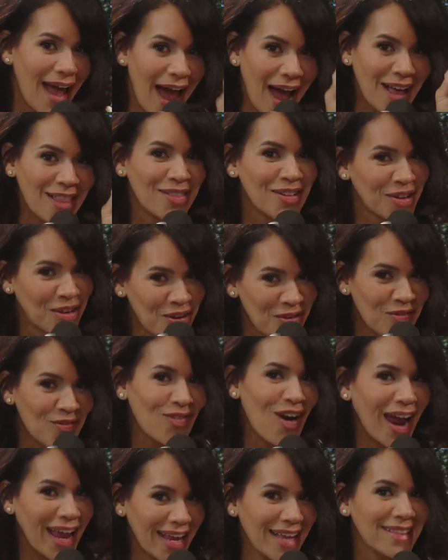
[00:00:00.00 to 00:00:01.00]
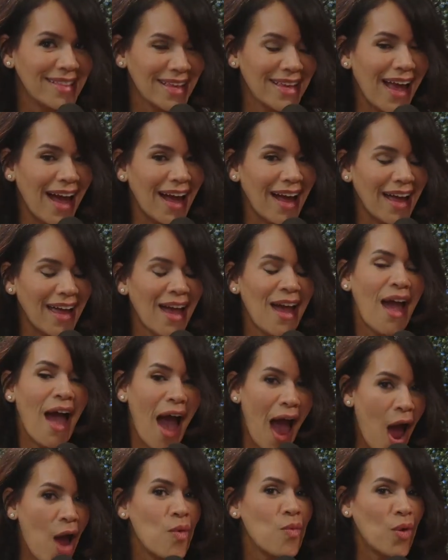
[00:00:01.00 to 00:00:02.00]
I look you right in the eye.
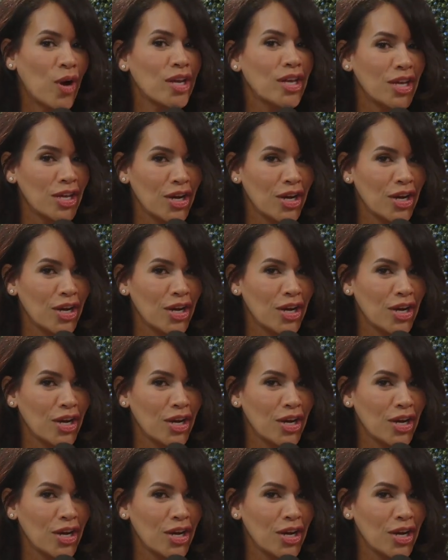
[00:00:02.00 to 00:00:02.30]
I want